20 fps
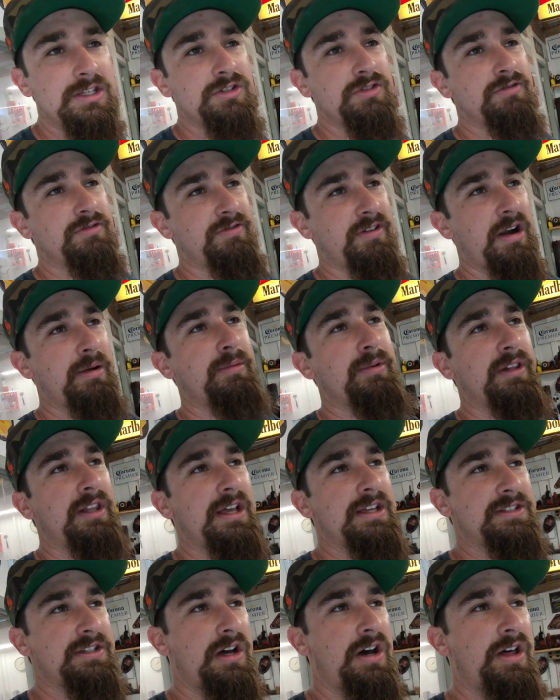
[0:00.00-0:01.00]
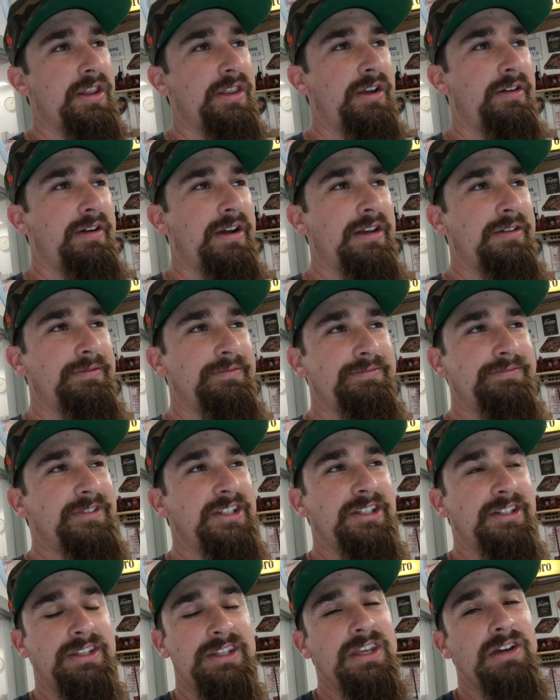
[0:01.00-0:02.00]
to fiberglass on there and
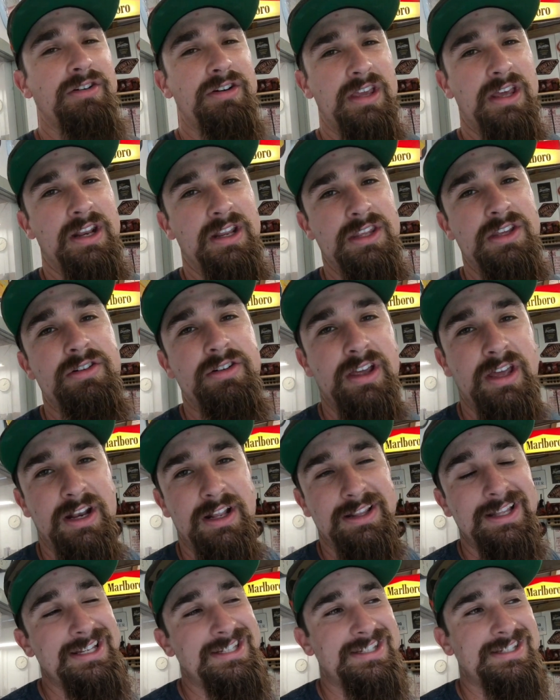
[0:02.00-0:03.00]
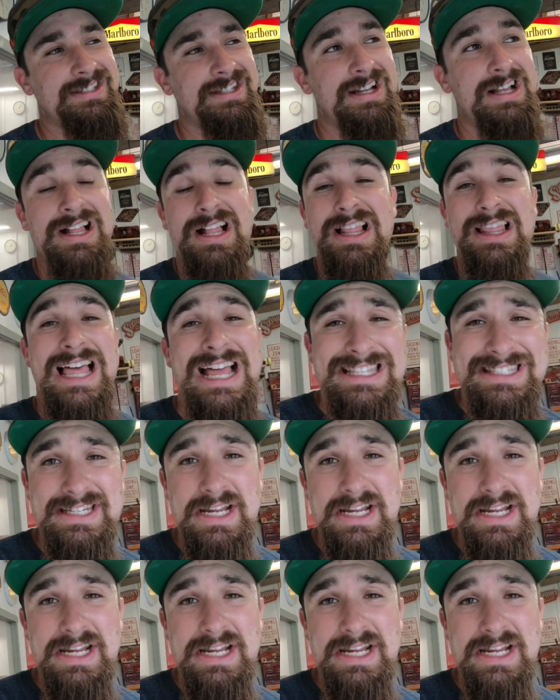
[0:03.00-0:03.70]
you'll get it. You'll get it. Let's just, let's